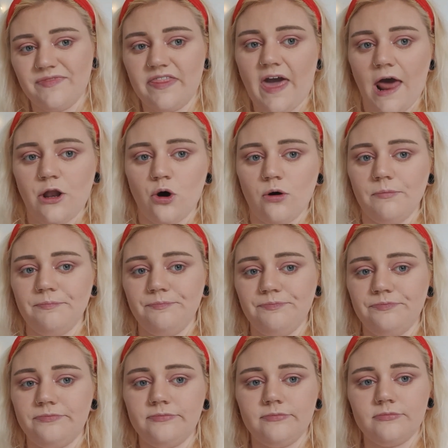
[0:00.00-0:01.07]
they're not,
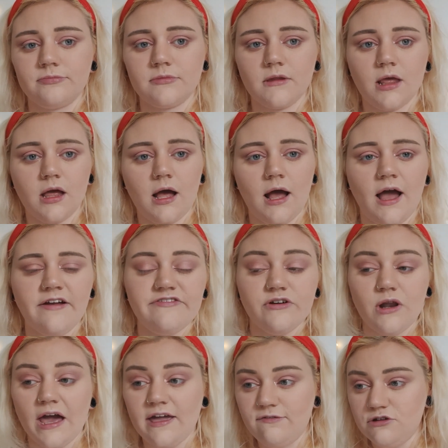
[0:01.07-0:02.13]
I
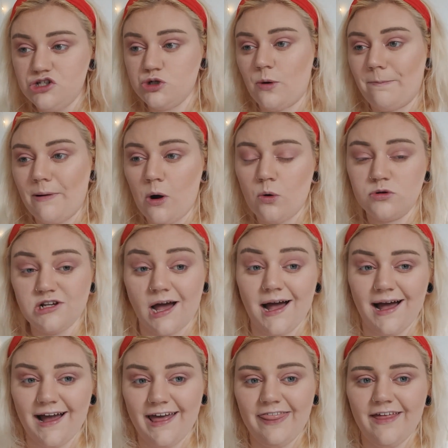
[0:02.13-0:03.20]
feel like if you do a bold
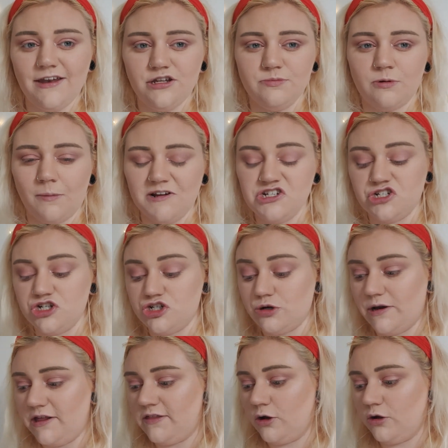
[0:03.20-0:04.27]
eye, then you probably shouldn't do
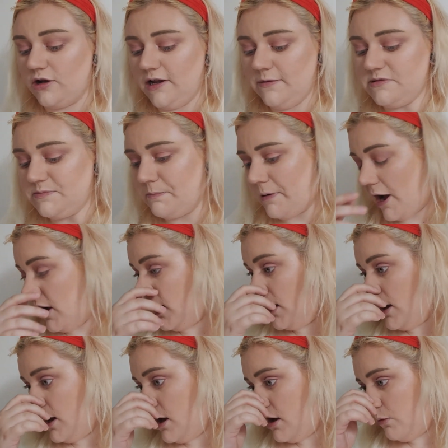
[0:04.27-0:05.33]
anything on your lips.
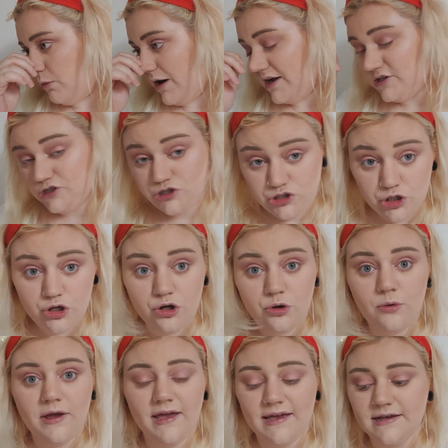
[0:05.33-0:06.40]
But what I
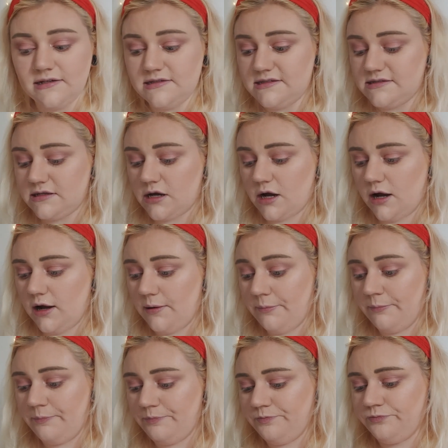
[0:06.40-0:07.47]
do is
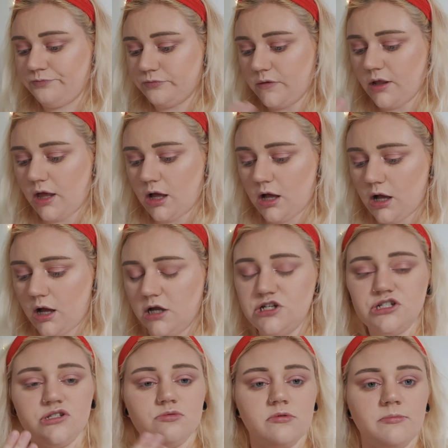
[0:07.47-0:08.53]
I
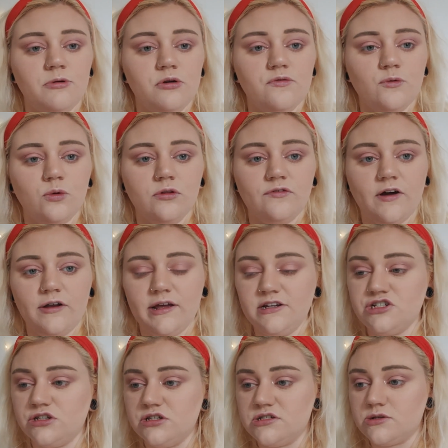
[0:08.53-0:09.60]
just remove all the
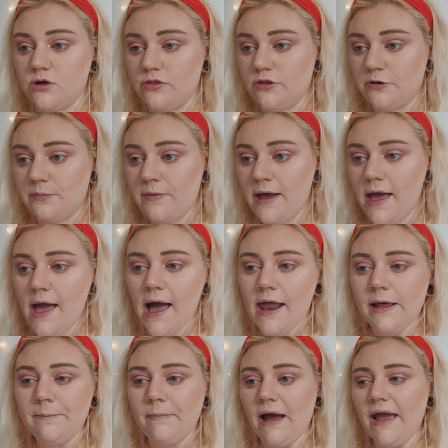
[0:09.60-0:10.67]
foundation that's on them,
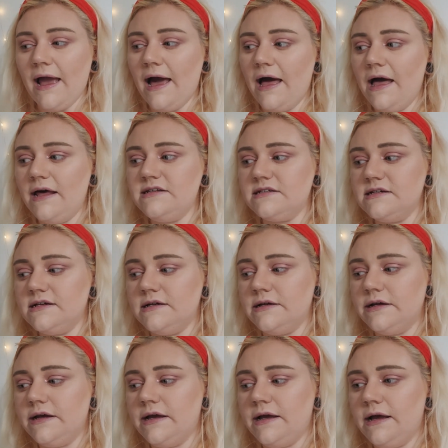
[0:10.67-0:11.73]
and I might add
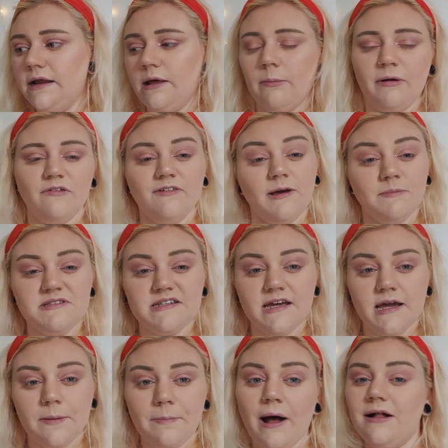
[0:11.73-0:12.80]
a little bit of
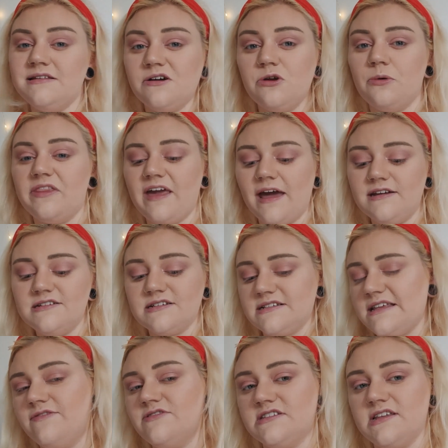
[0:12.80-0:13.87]
lipstick, but I'll tell you at the end
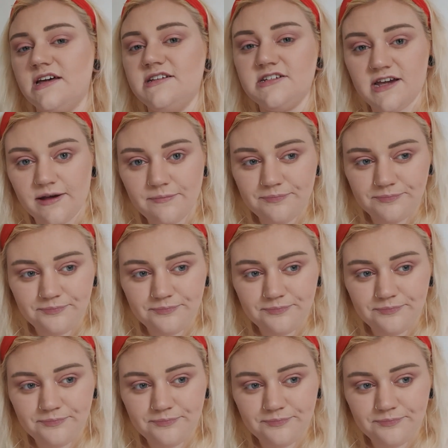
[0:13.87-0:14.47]
because I haven't decided yet.